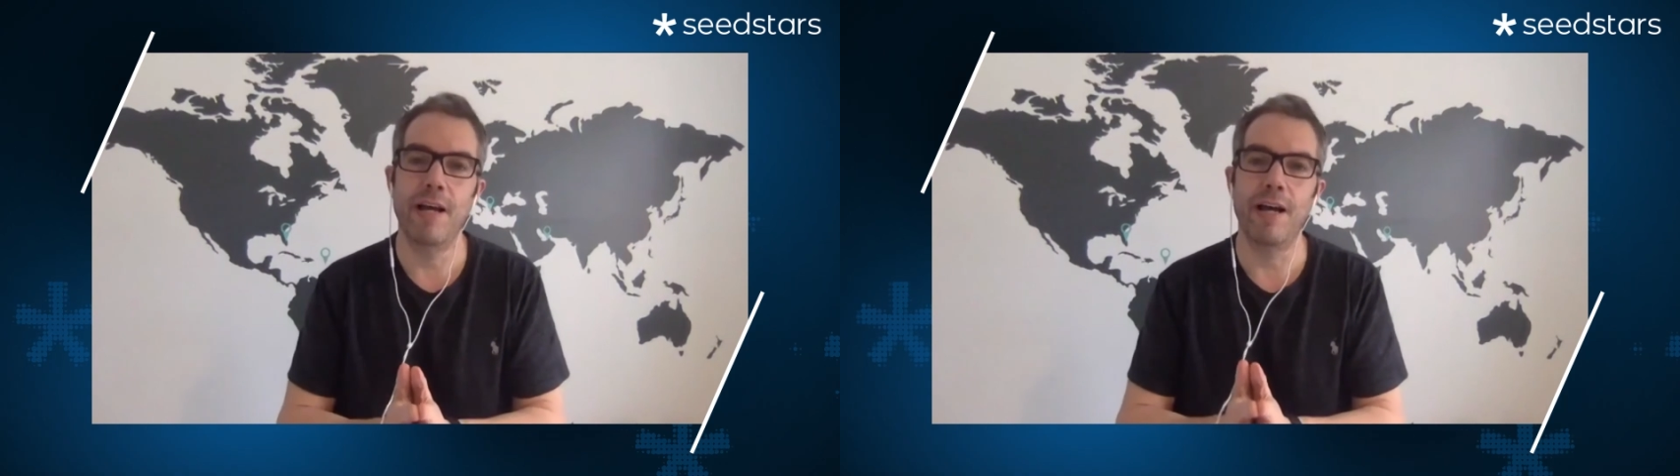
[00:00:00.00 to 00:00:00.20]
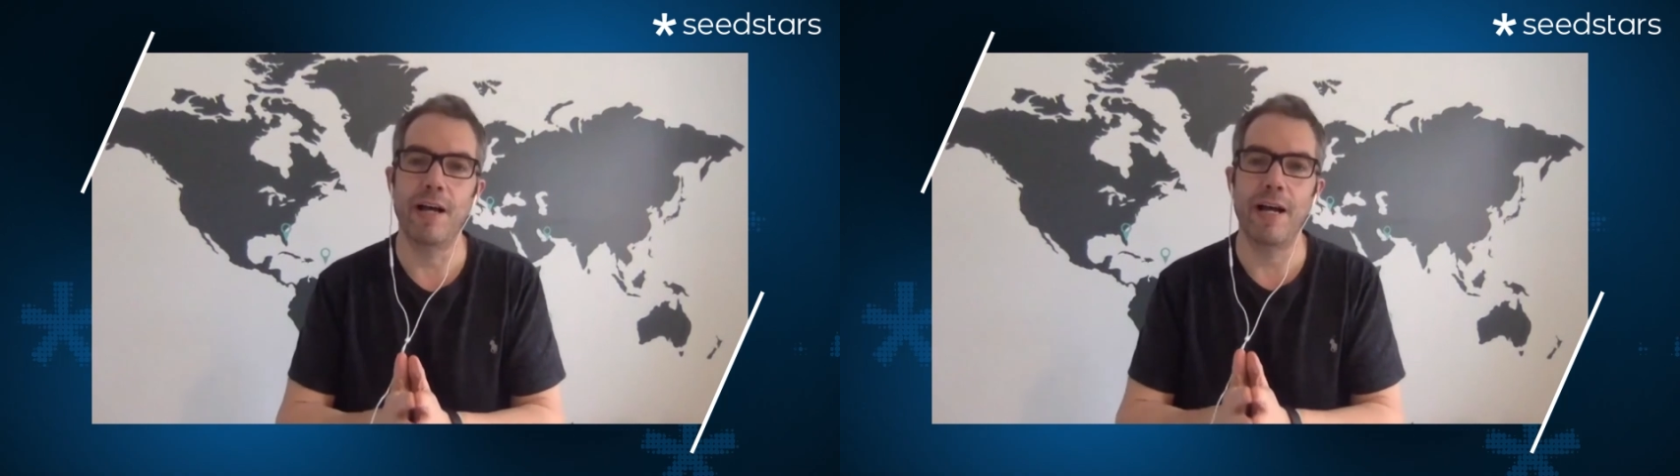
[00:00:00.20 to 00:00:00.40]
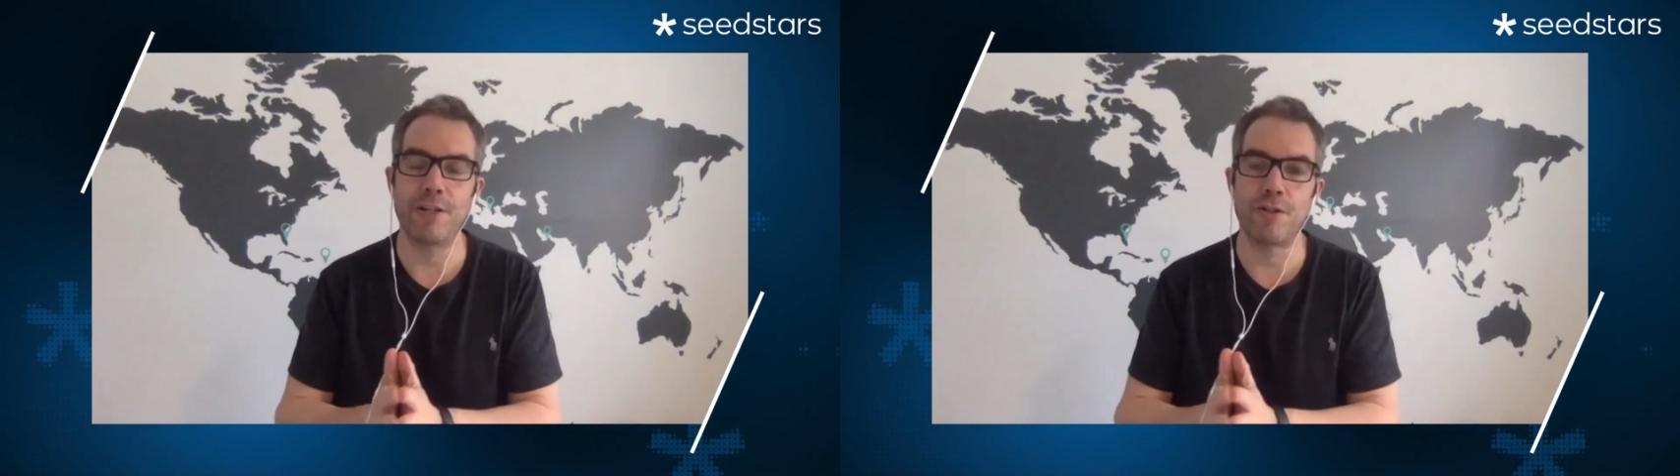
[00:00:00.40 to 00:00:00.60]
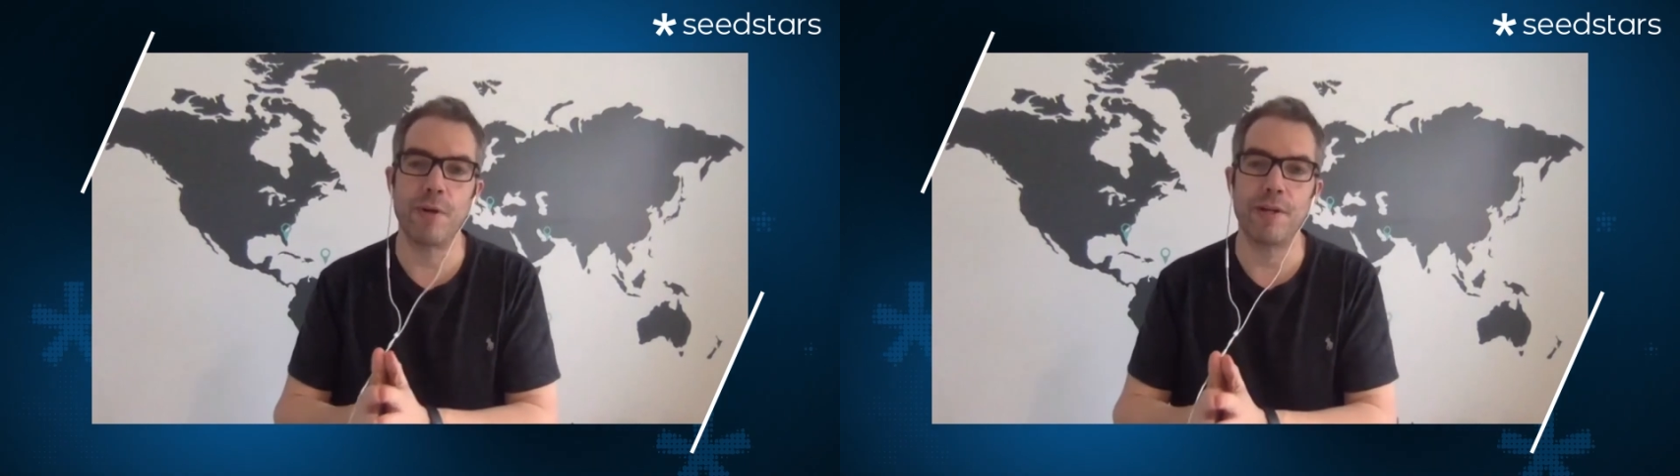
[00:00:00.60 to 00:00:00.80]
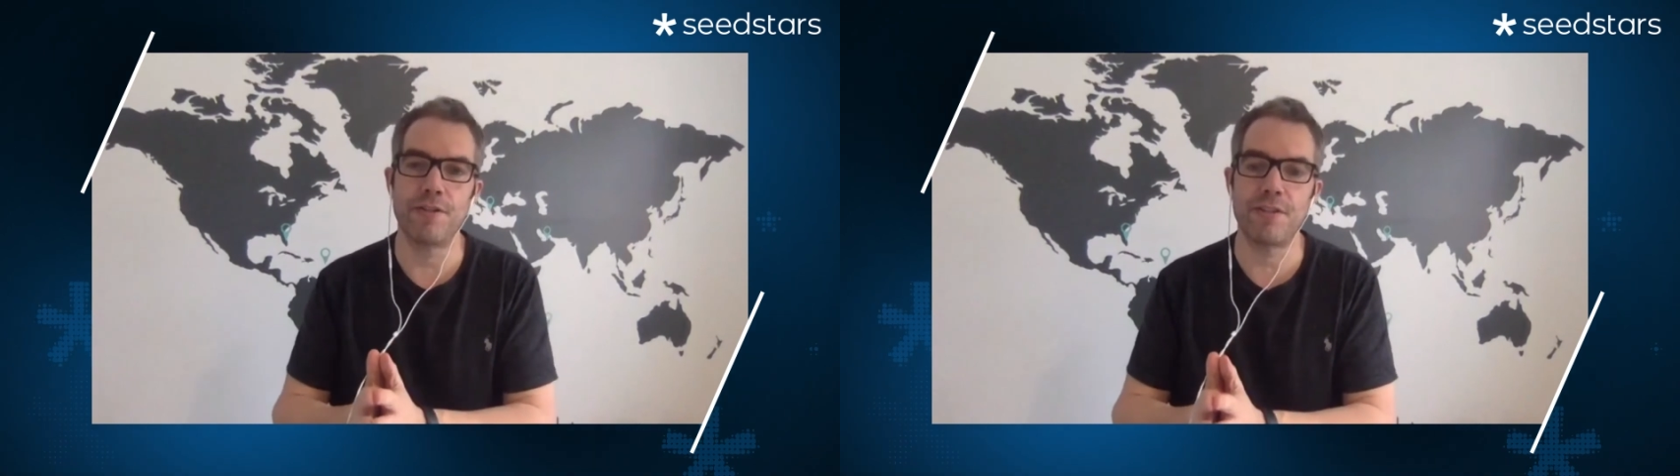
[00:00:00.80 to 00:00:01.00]
and to
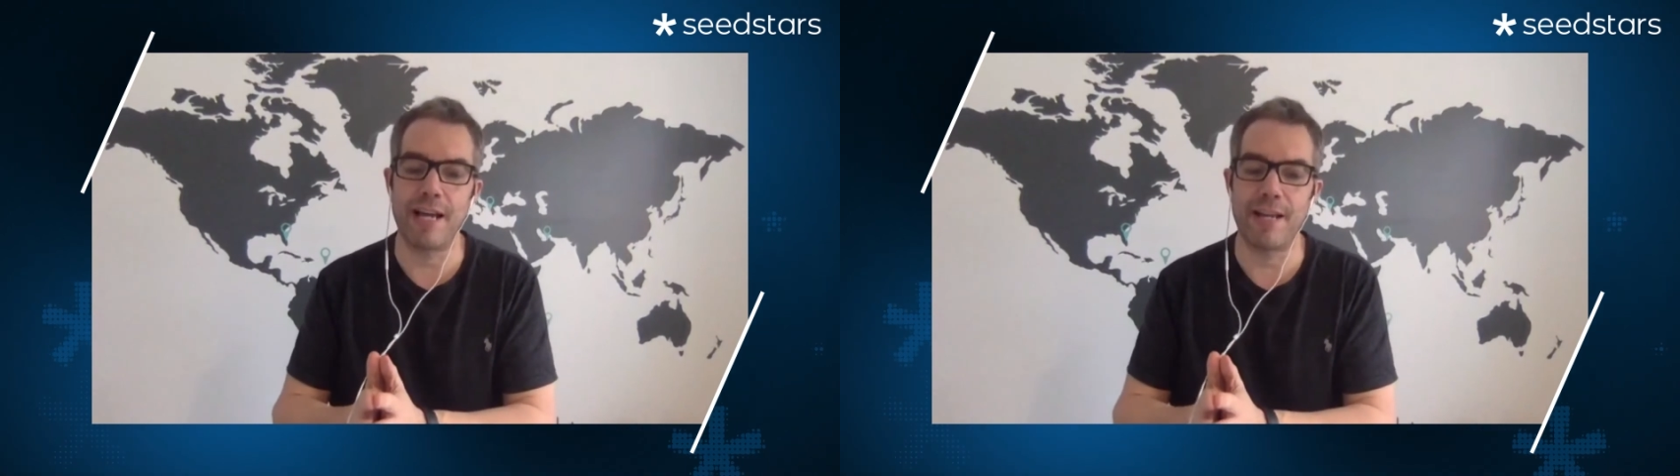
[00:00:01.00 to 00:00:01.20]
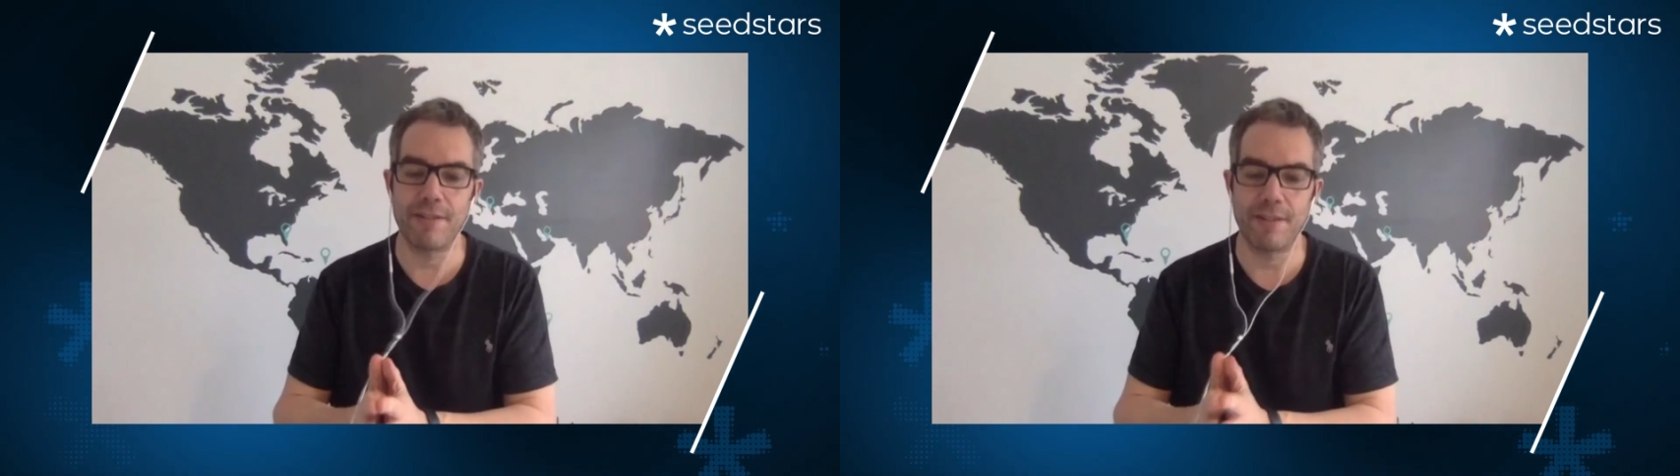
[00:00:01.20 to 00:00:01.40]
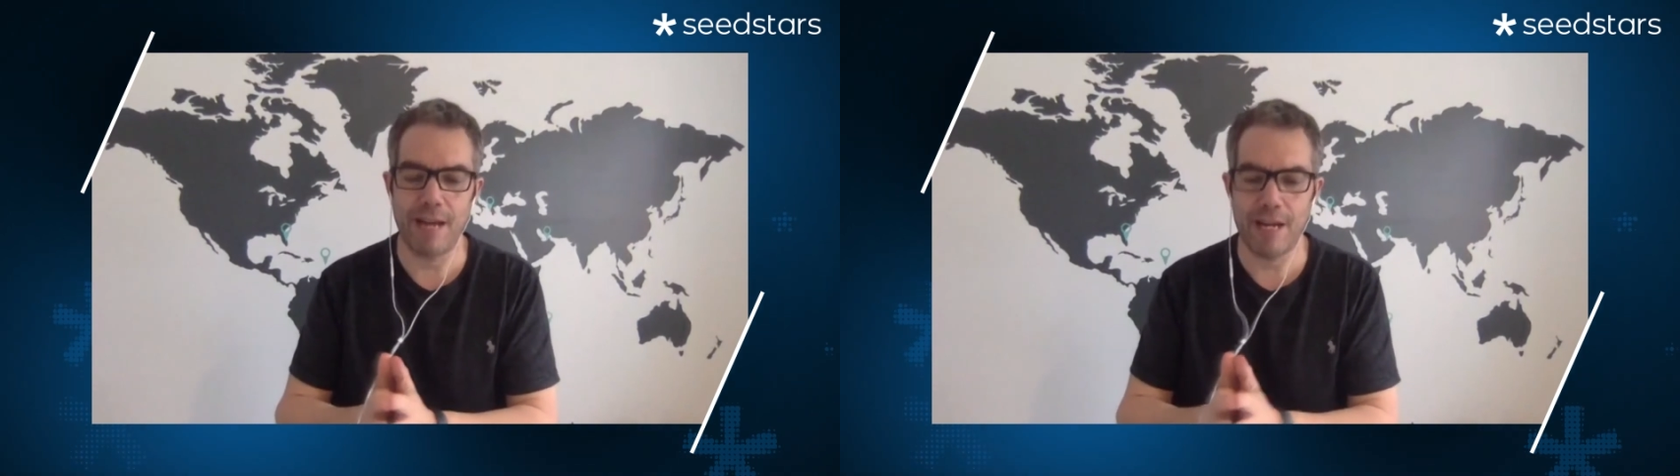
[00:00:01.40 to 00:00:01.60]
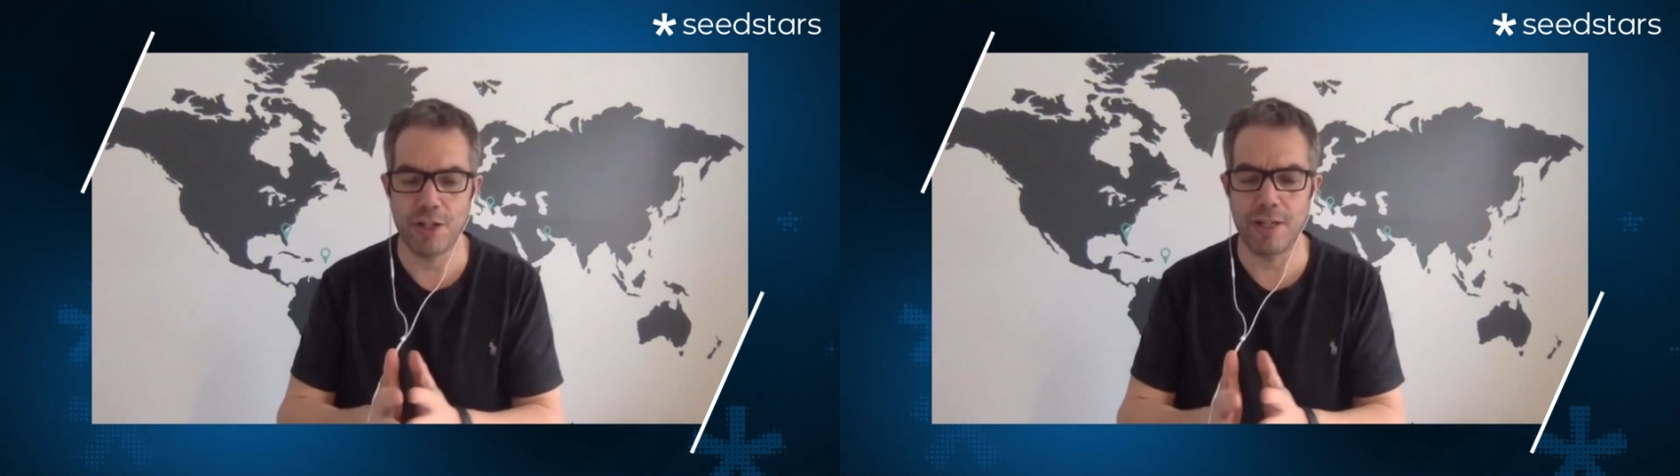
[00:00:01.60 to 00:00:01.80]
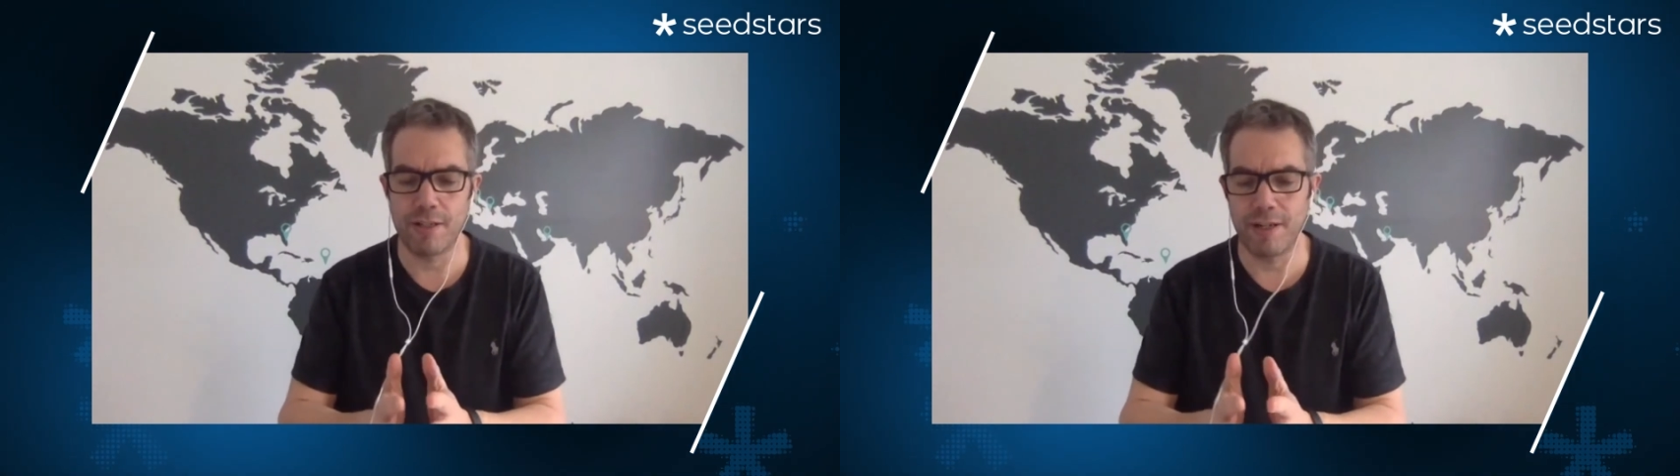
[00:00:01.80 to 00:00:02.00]
understand that
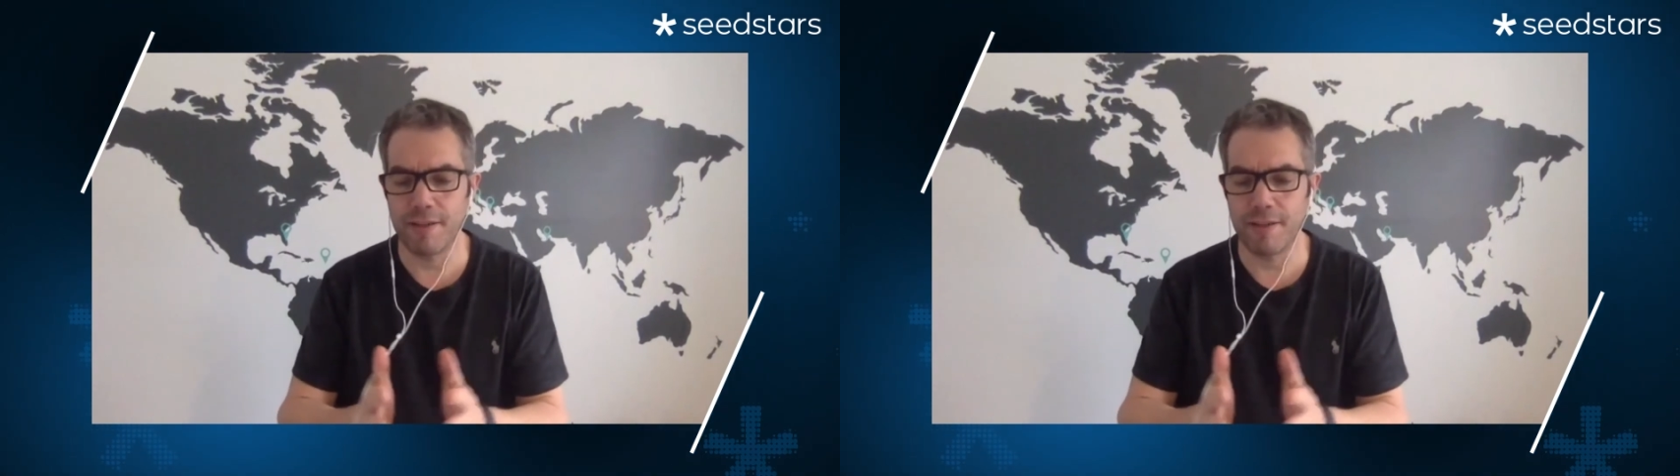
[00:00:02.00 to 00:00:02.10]
actually